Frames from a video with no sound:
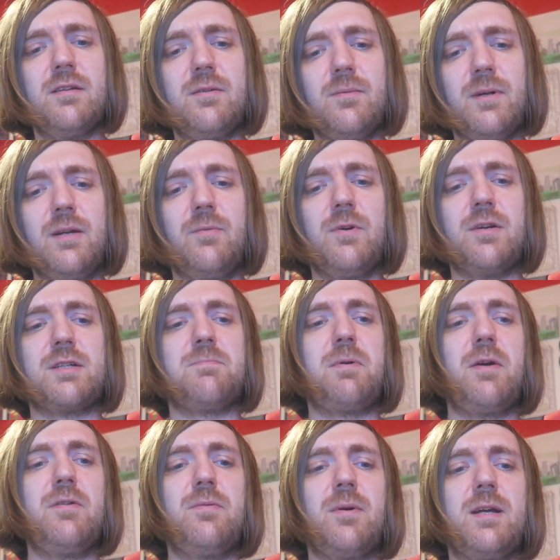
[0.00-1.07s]
Well, it works
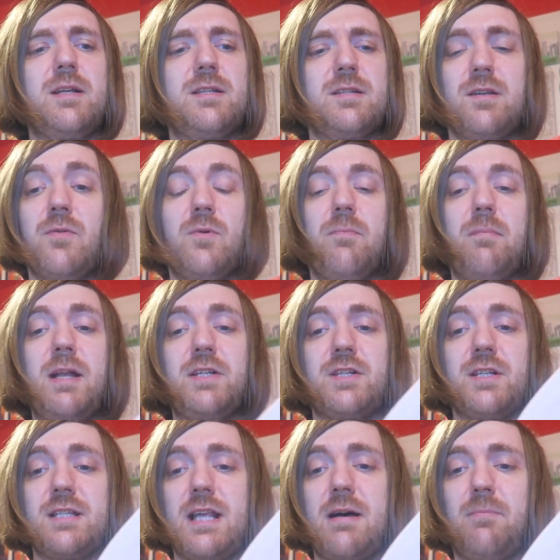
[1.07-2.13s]
both ways. No one
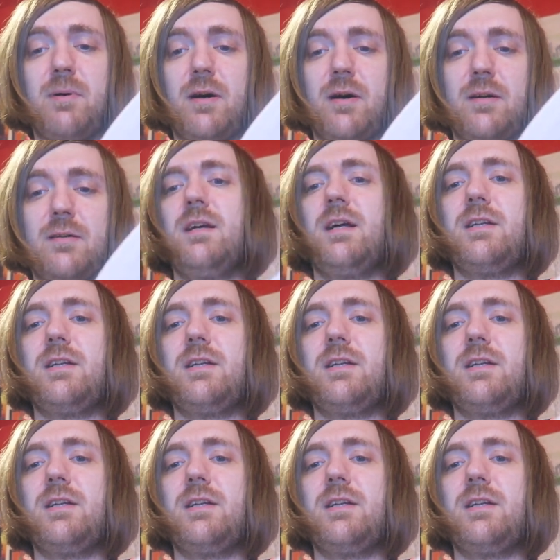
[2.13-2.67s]
mentions that part.